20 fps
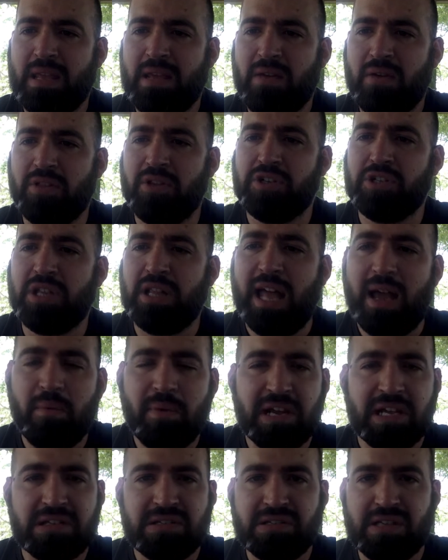Well, there's a lot
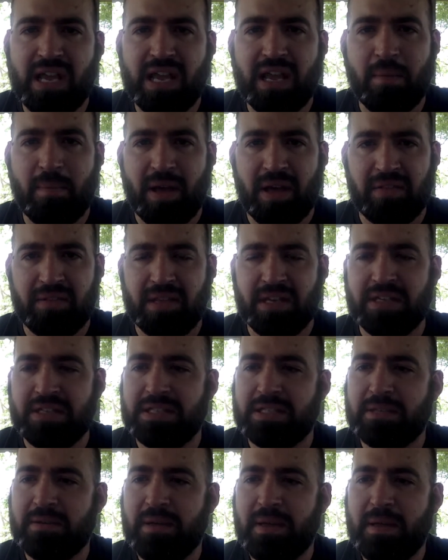we could say about
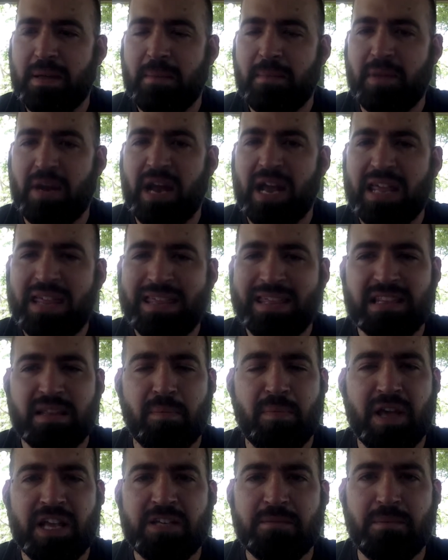this, but I think the
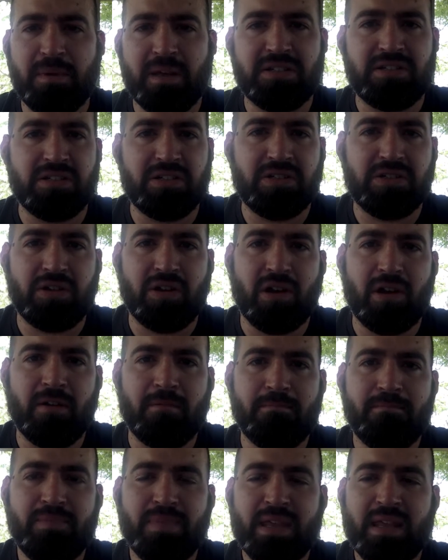best place to start
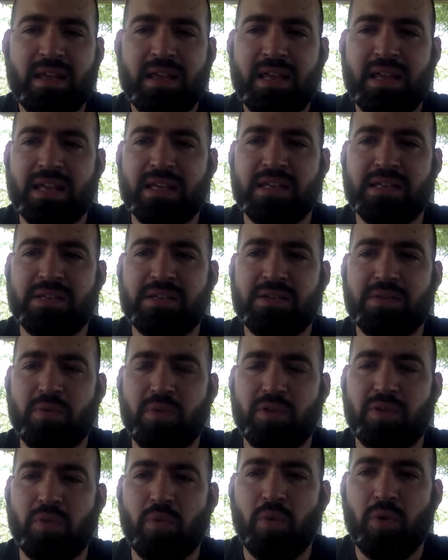is
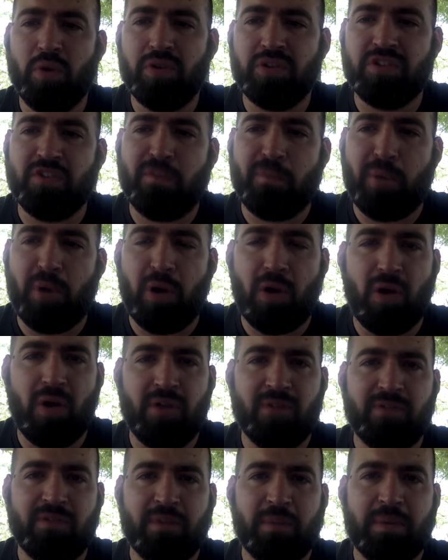with the words of Paul
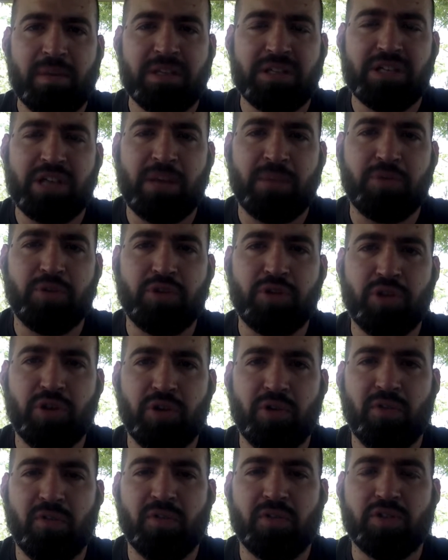in Philippians chapter
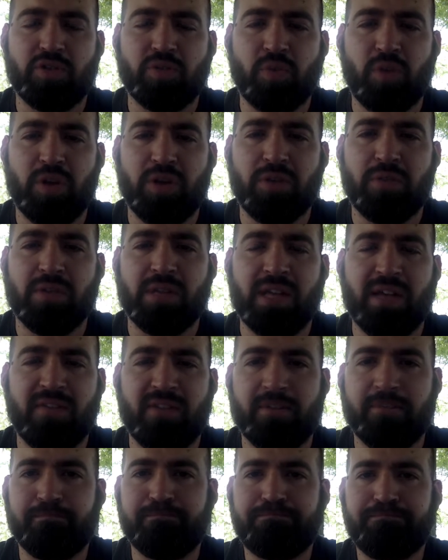2, verses 1 to 11.
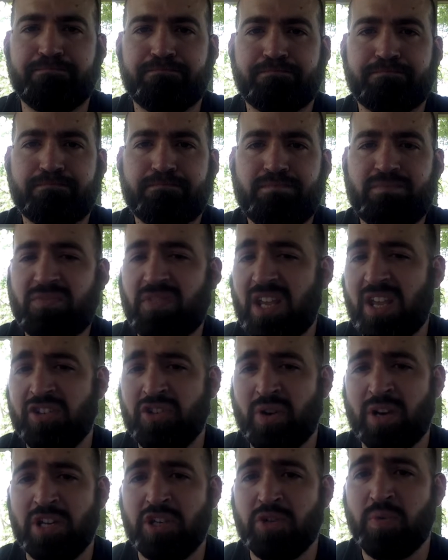
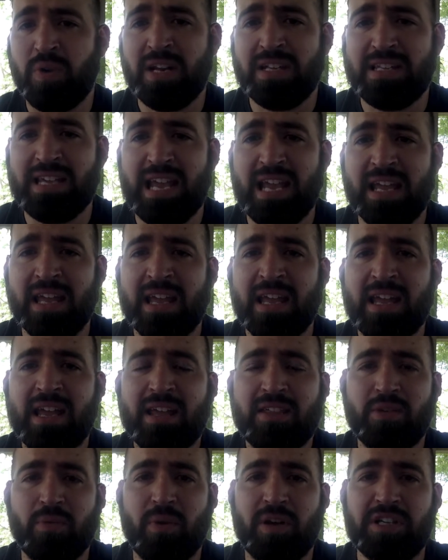So I just want to take
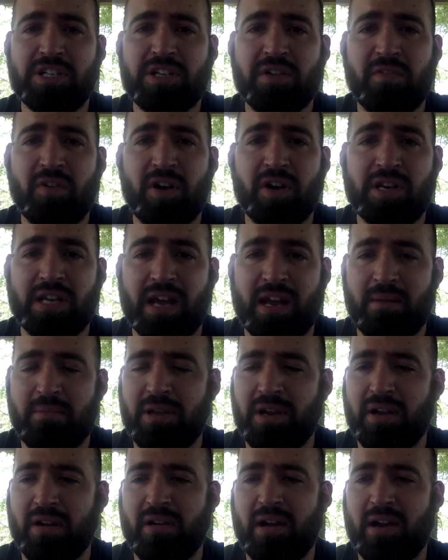the rest of our time
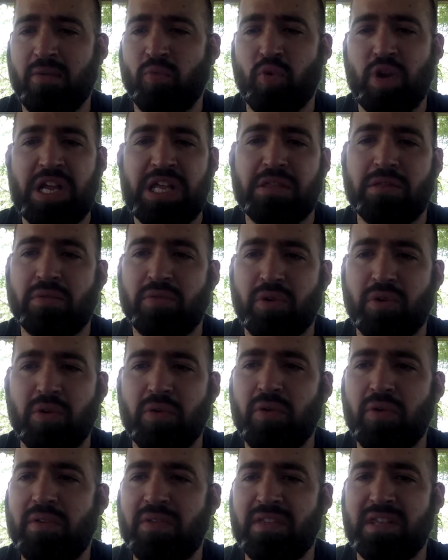here and read
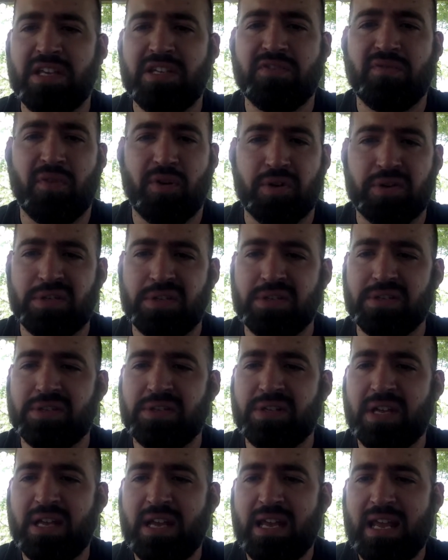through these
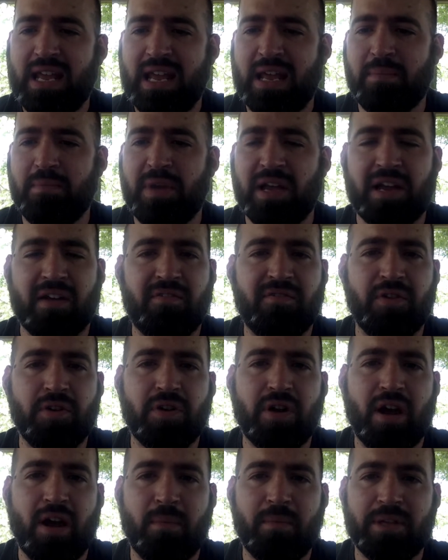verses and make a few
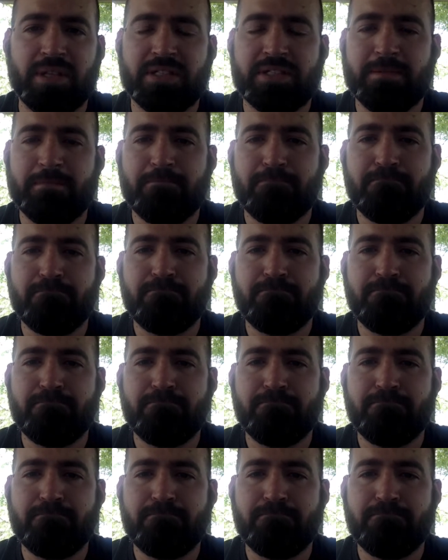comments.